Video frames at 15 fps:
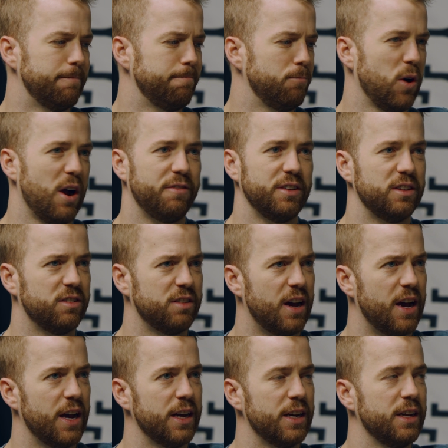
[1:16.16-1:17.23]
graphic
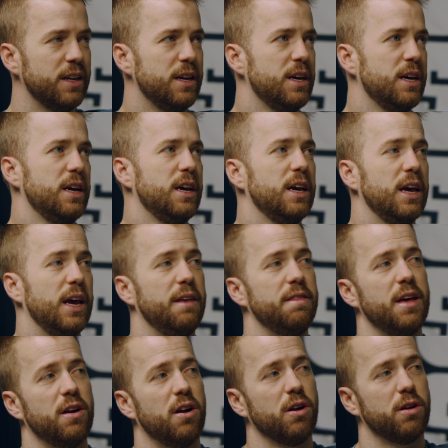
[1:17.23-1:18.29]
design, and
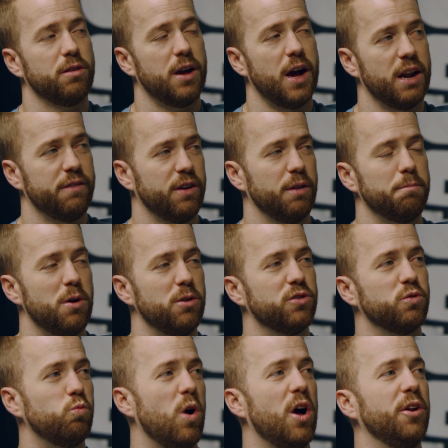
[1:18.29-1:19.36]
then our
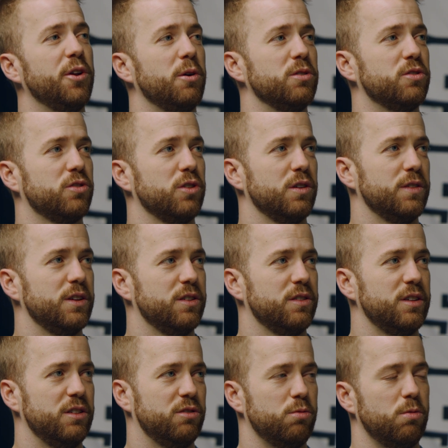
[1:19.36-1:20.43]
most well-known service
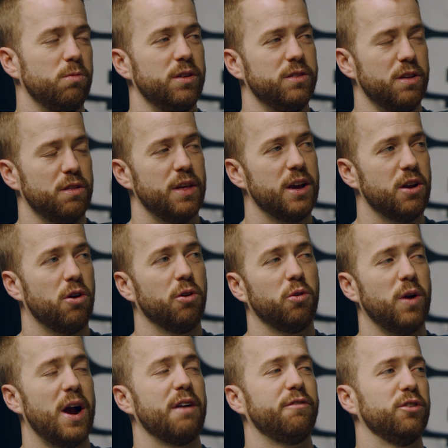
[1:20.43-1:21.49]
is a thing called
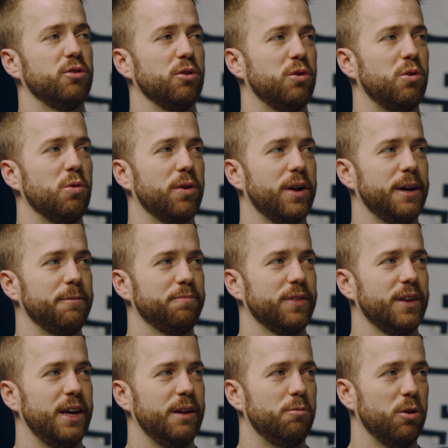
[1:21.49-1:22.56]
graphic recording.
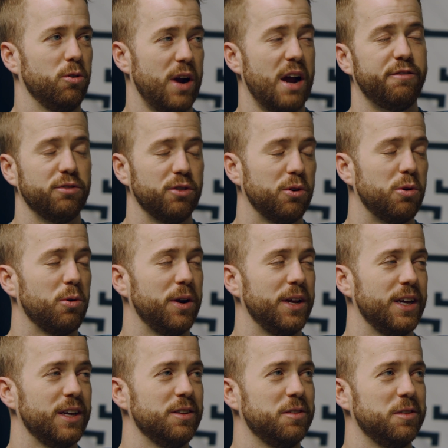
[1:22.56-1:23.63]
And what graphic
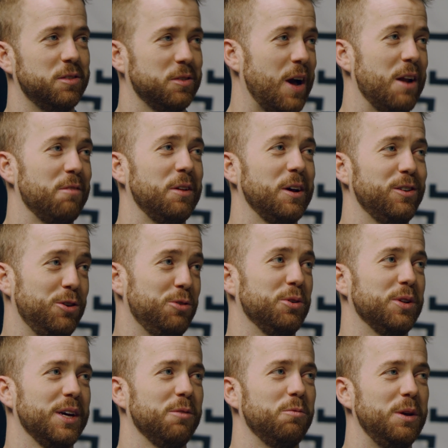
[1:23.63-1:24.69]
recording is, it's kind of like
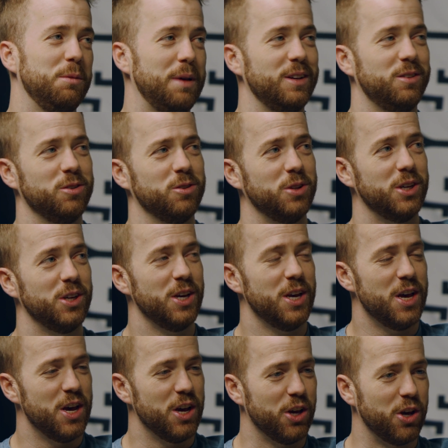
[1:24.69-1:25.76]
doodling. We basically
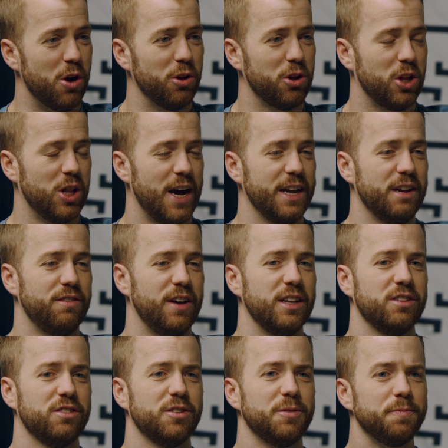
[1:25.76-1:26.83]
go to client
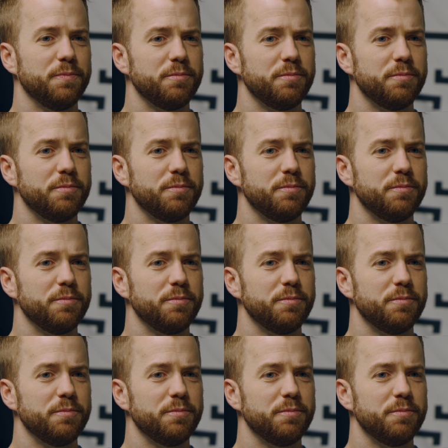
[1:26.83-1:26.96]
events,